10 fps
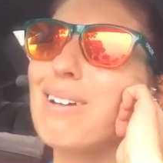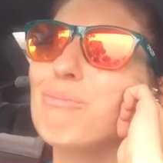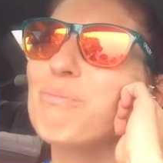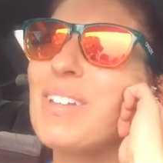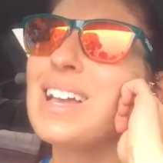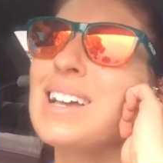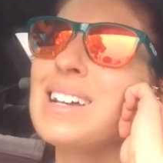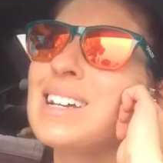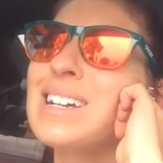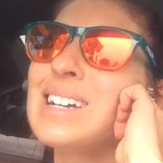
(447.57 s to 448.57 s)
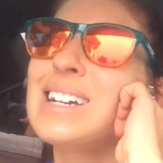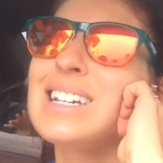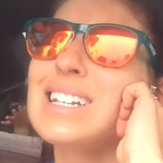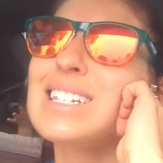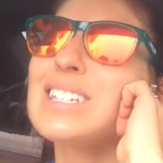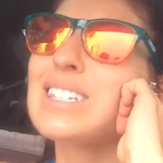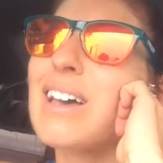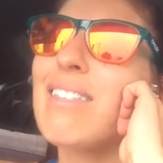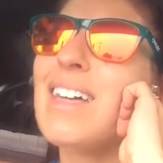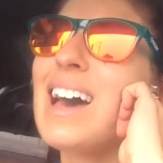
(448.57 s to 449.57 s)

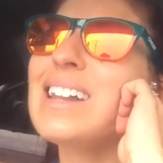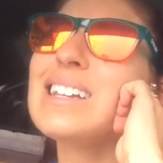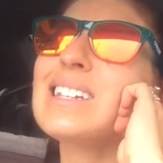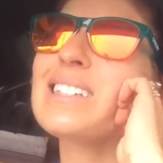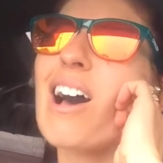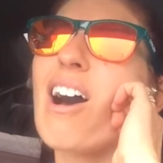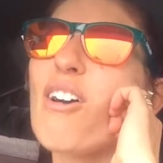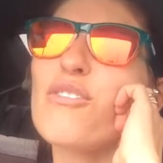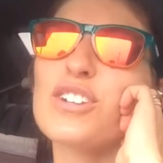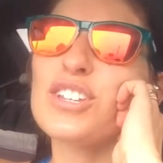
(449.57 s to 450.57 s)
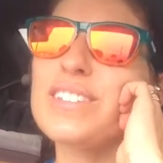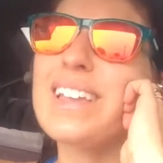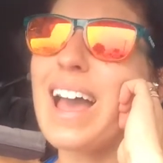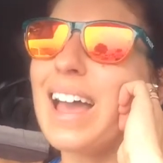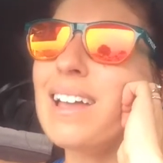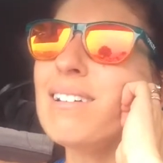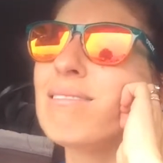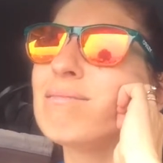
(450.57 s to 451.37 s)
So that is all for today.